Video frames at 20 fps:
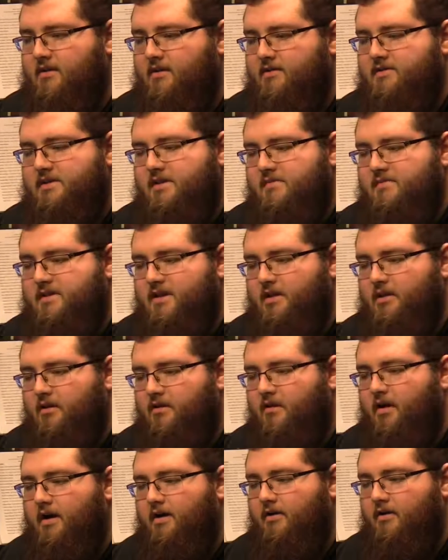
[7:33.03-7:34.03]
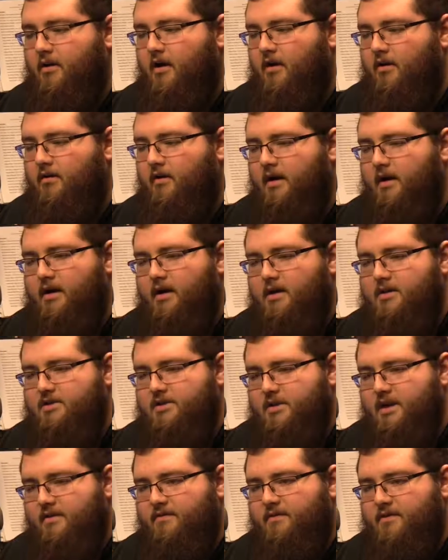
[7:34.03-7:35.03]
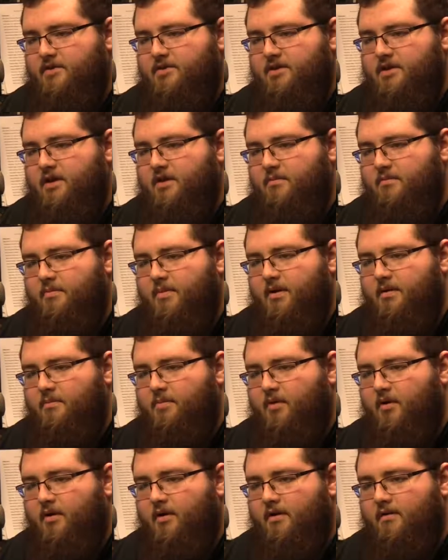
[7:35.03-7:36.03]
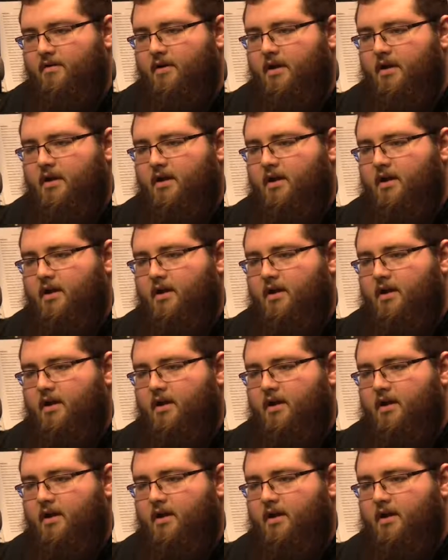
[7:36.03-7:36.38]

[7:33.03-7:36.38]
this seems like a great cause. You definitely should be a part of.